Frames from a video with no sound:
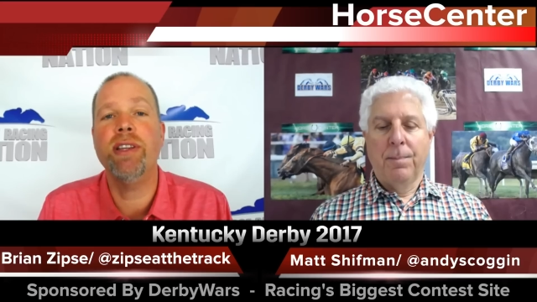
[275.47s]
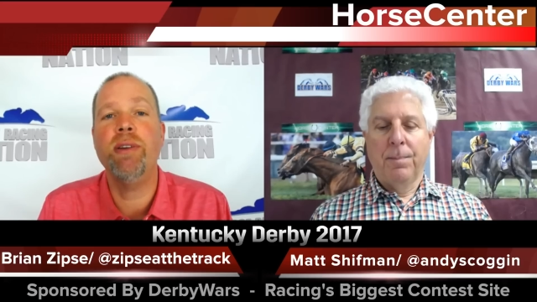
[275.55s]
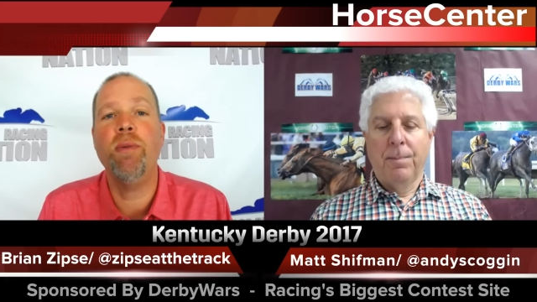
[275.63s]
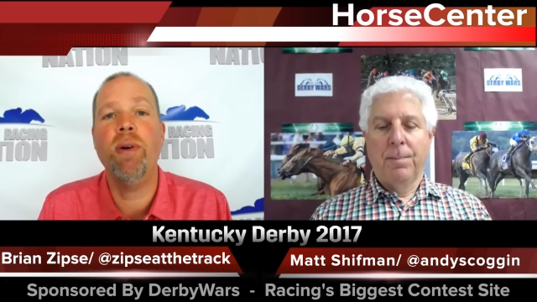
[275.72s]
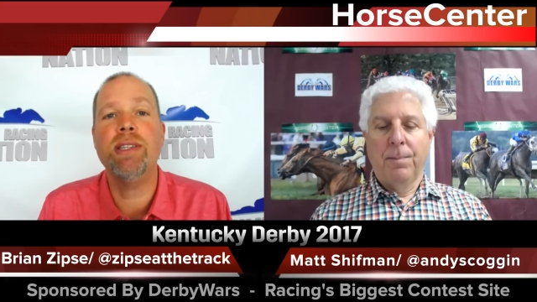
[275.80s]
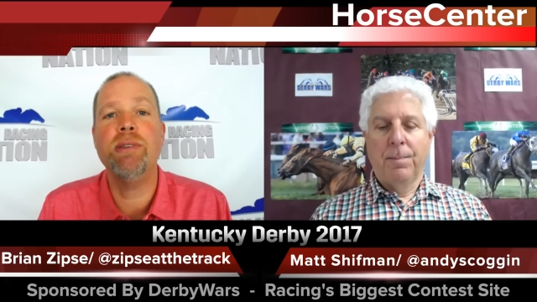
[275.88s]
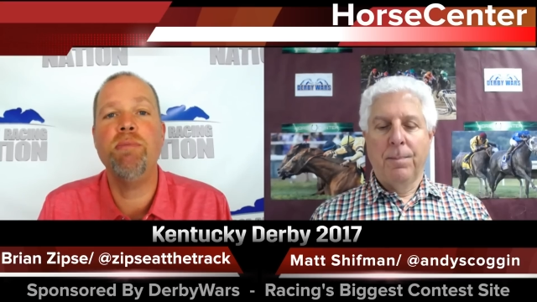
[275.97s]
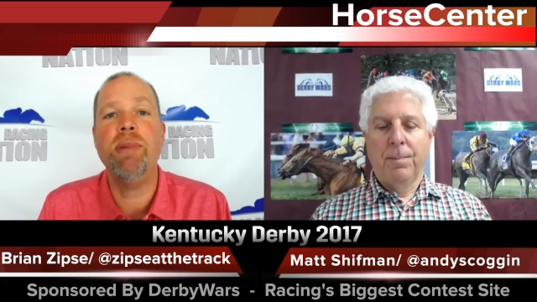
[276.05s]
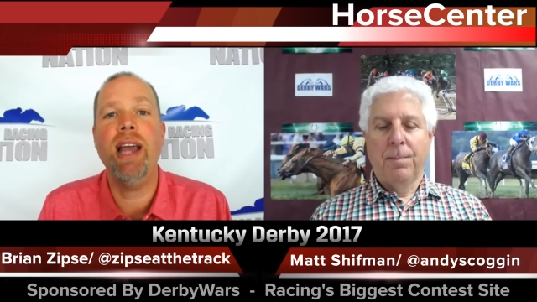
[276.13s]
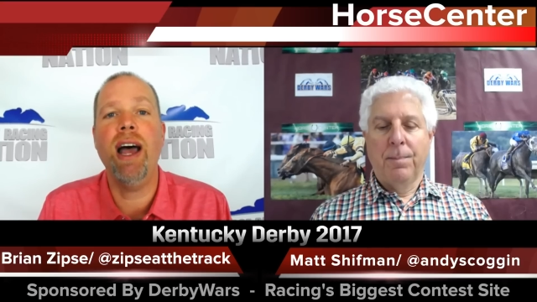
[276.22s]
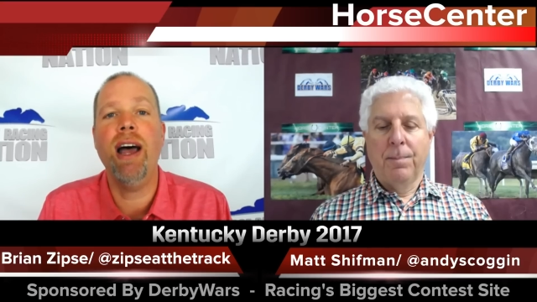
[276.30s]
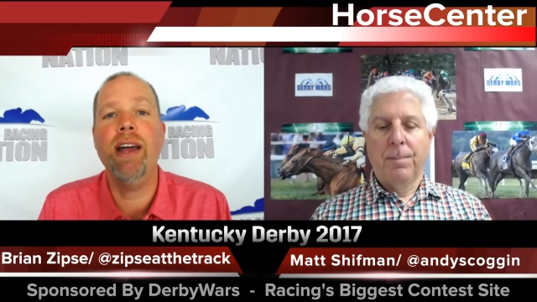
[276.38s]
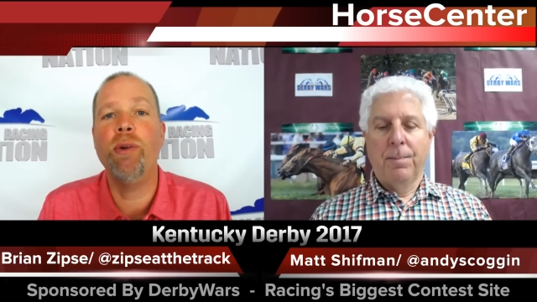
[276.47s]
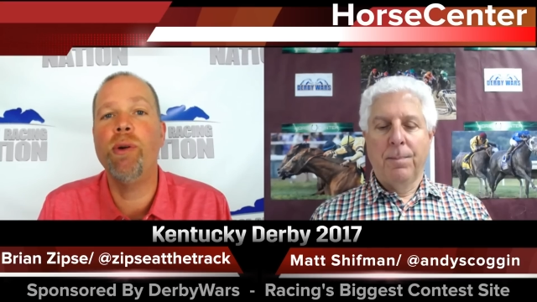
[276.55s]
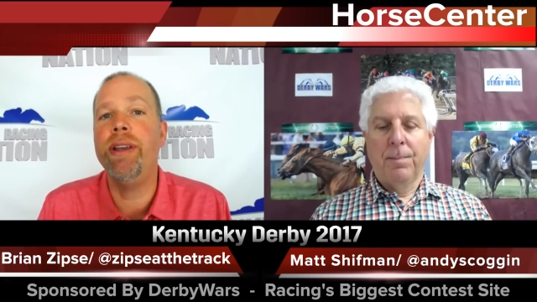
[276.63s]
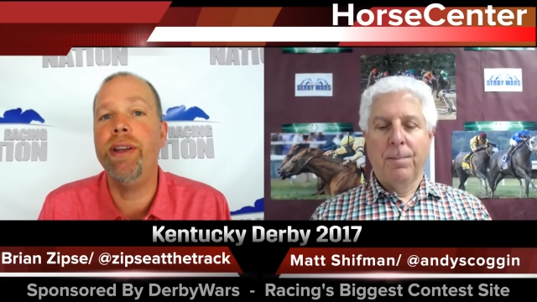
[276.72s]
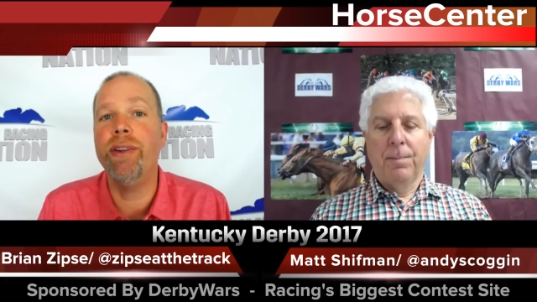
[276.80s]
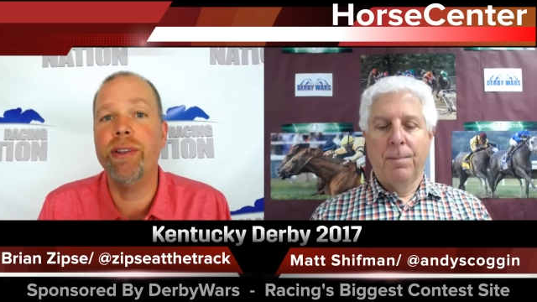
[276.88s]
Speaker 1: Cry certainly wants to be
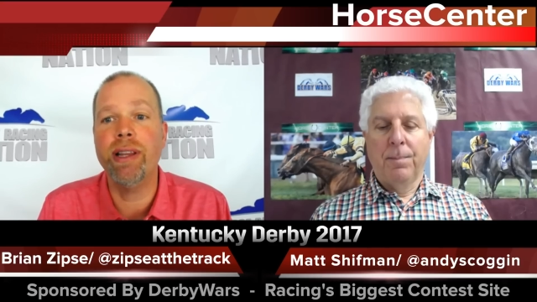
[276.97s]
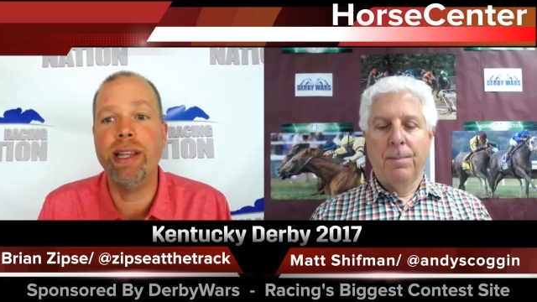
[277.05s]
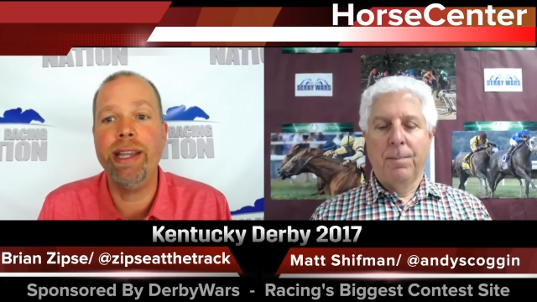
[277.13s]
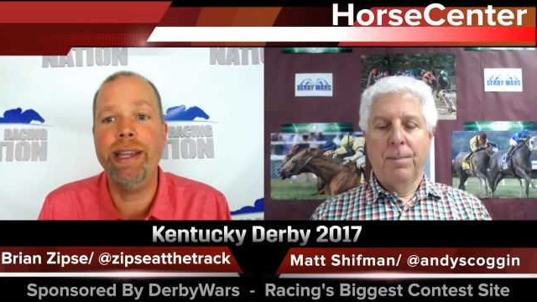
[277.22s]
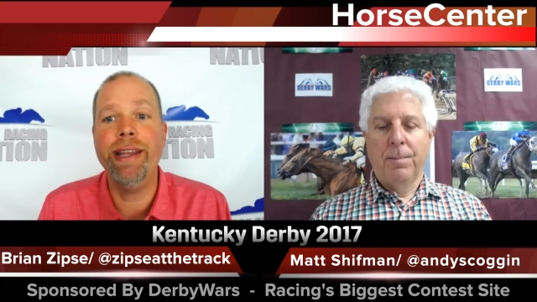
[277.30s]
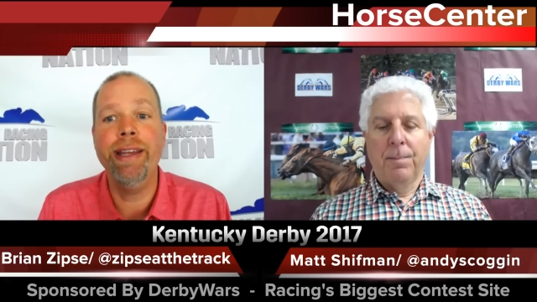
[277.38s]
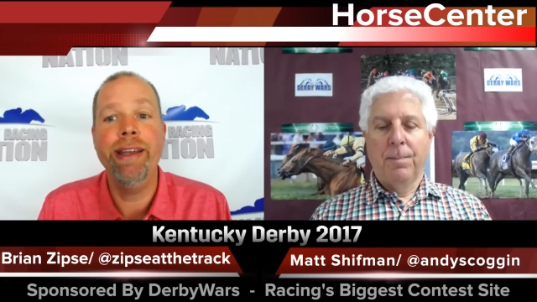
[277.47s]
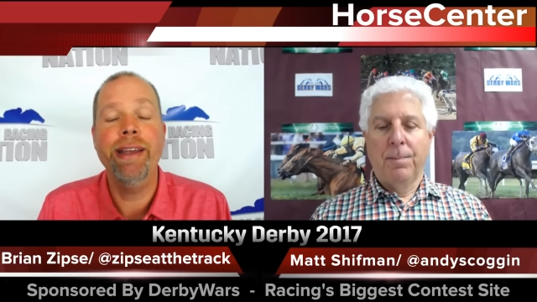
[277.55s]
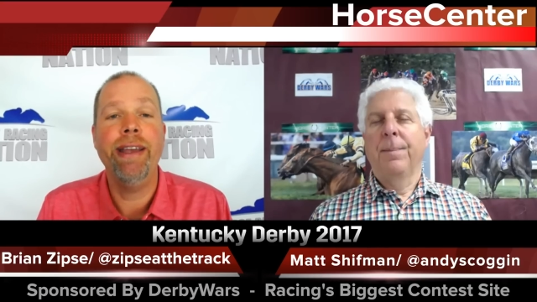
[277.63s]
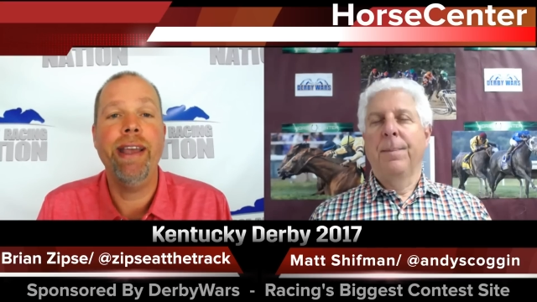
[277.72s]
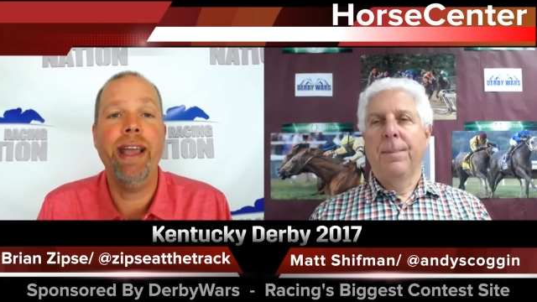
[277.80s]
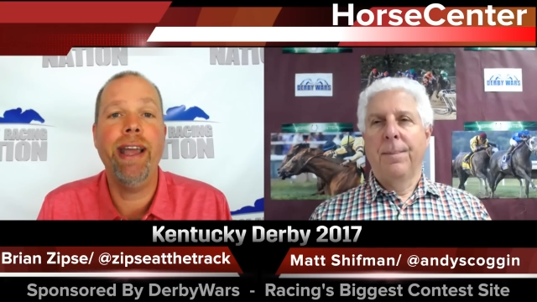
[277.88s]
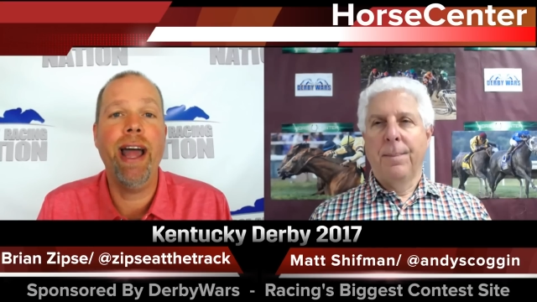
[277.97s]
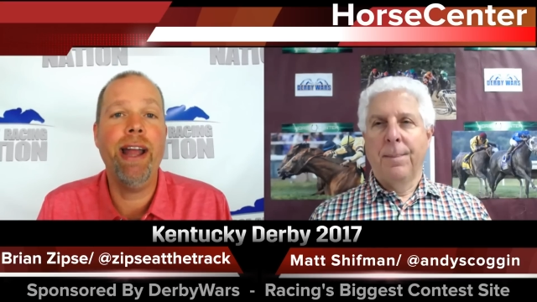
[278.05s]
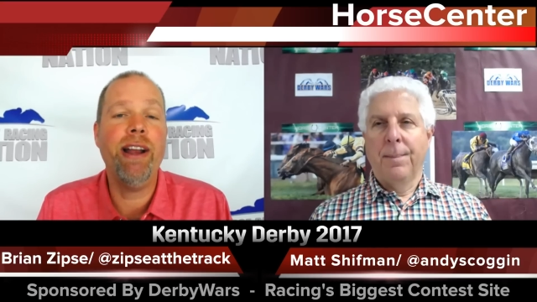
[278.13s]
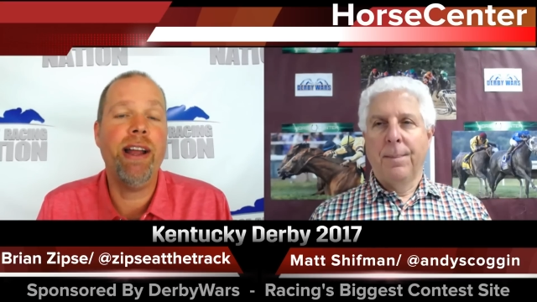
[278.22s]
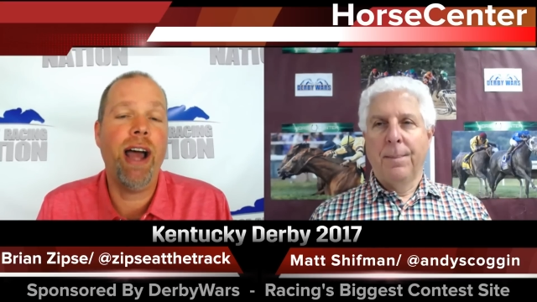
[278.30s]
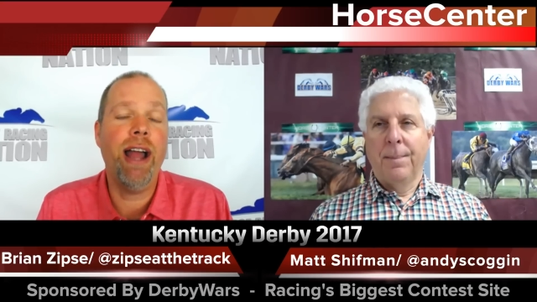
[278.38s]
on or near the lead. And
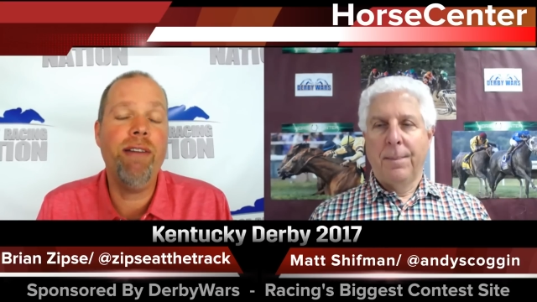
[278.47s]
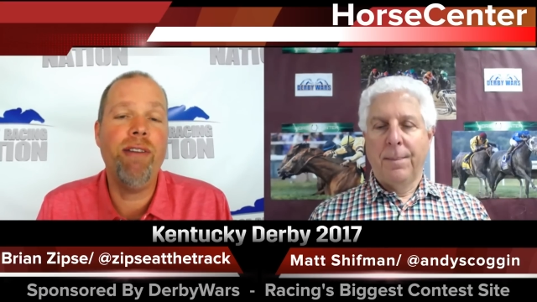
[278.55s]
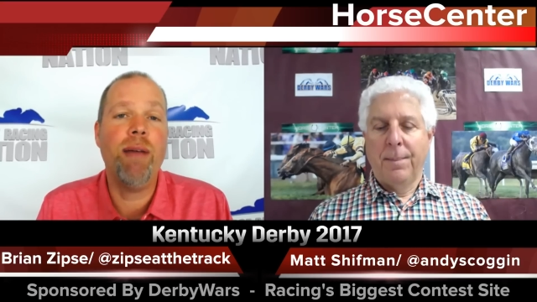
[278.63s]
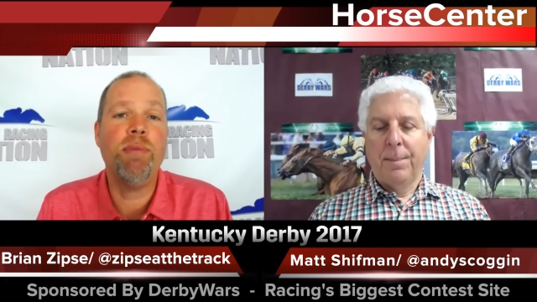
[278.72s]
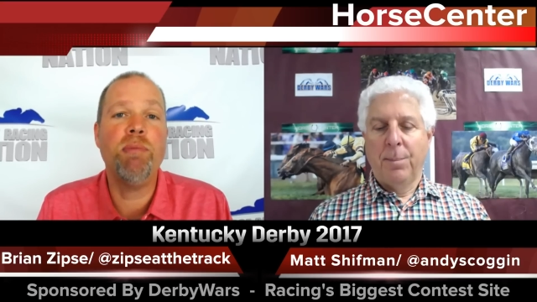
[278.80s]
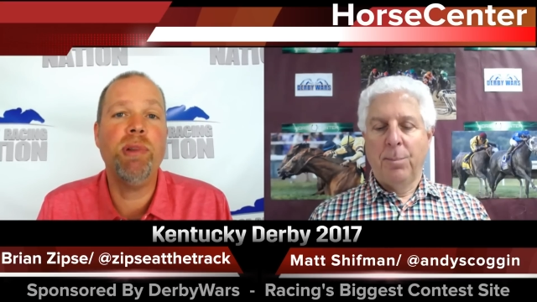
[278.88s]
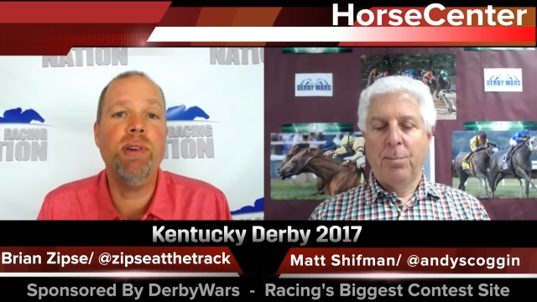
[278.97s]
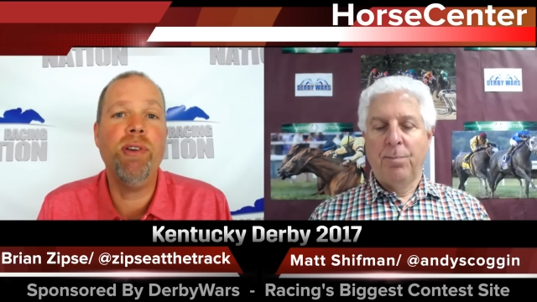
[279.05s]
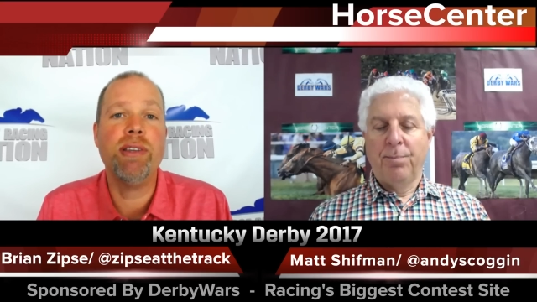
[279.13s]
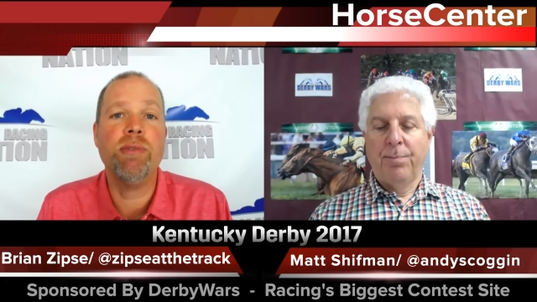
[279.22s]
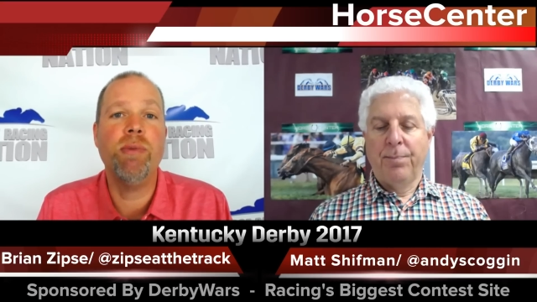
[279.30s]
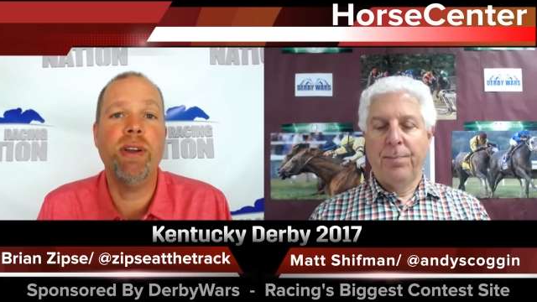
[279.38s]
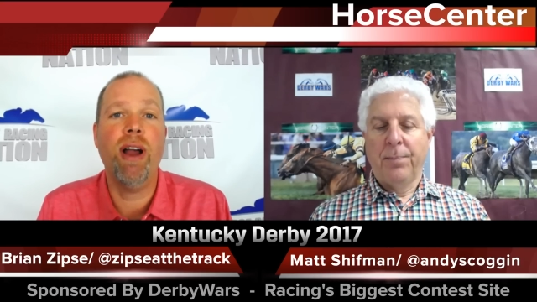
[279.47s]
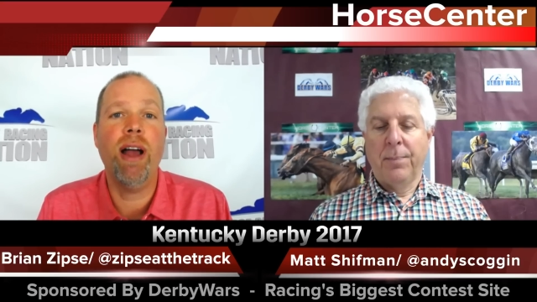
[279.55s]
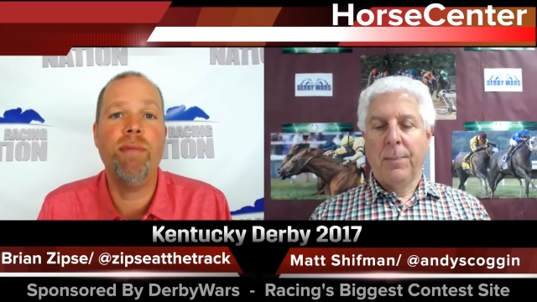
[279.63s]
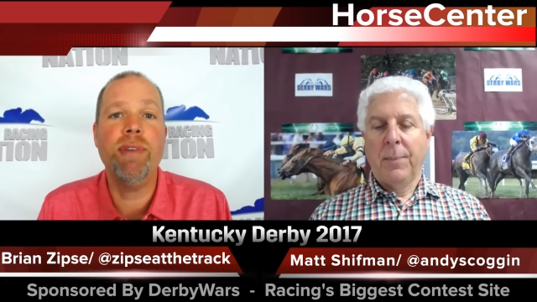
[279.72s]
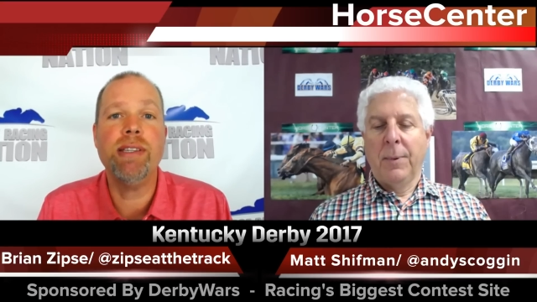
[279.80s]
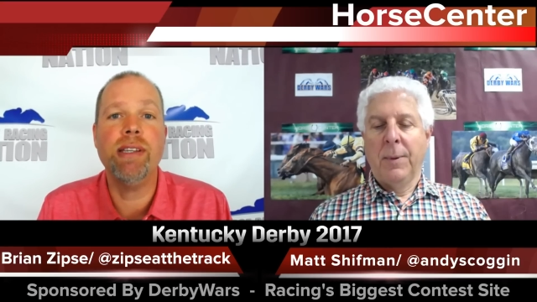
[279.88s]
IRAP, the Bluegrass winner,
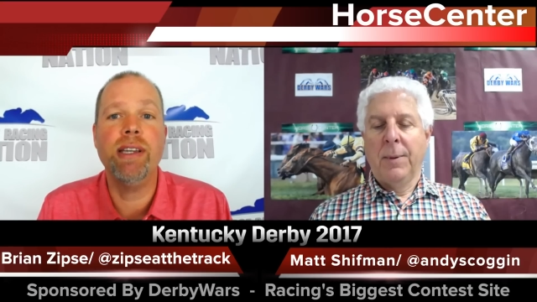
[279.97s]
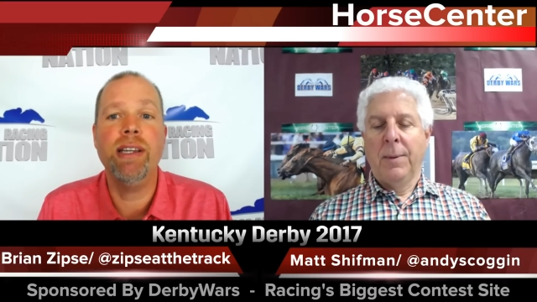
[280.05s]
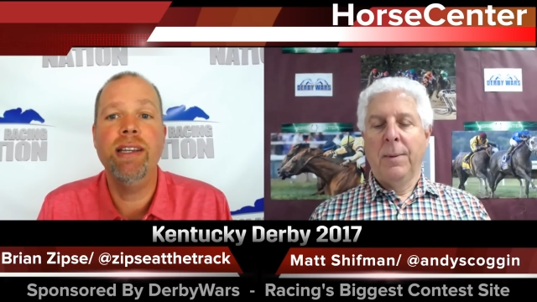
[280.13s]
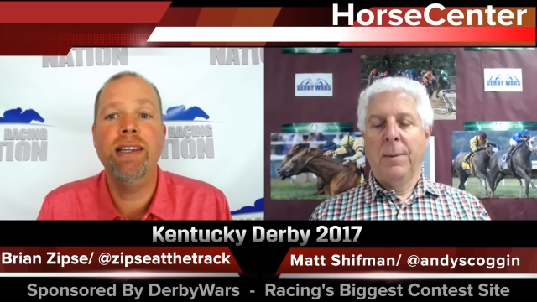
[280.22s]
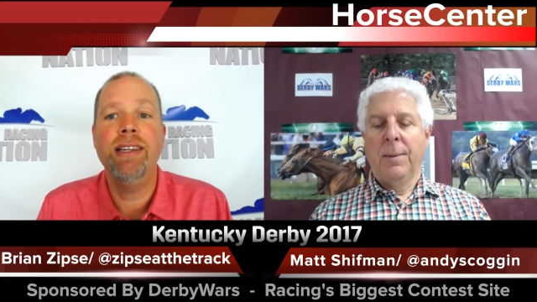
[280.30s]
obviously.